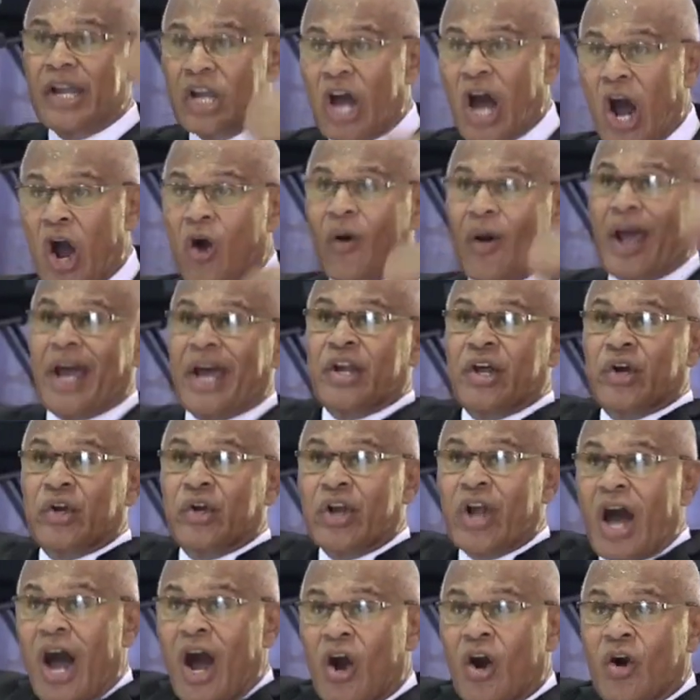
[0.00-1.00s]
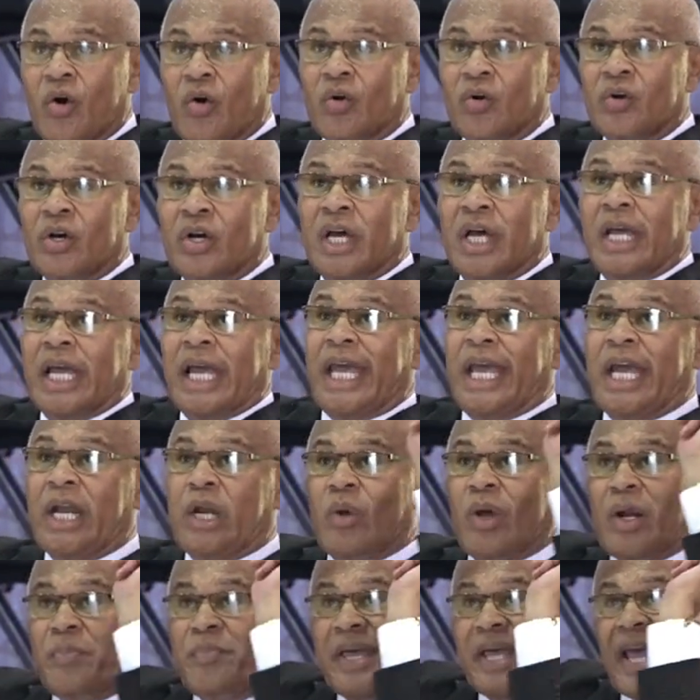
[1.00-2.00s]
know and you know, it
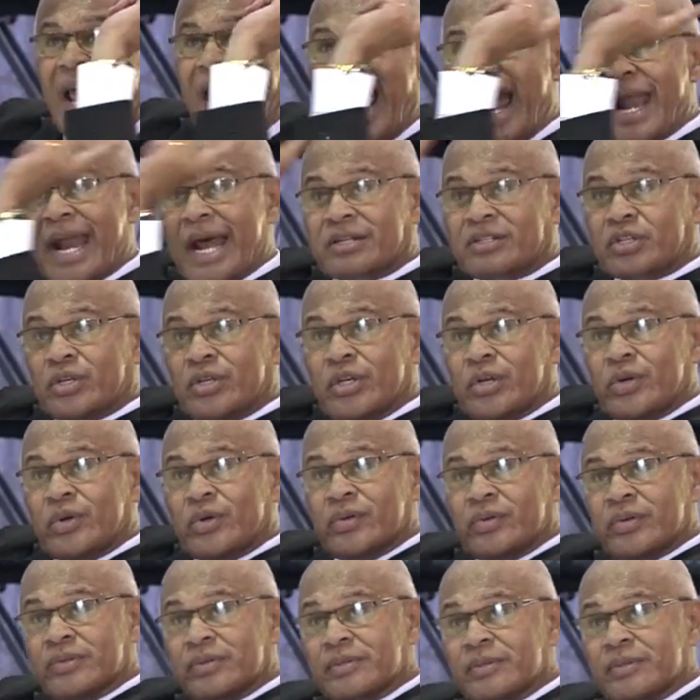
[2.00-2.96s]
will be added to you.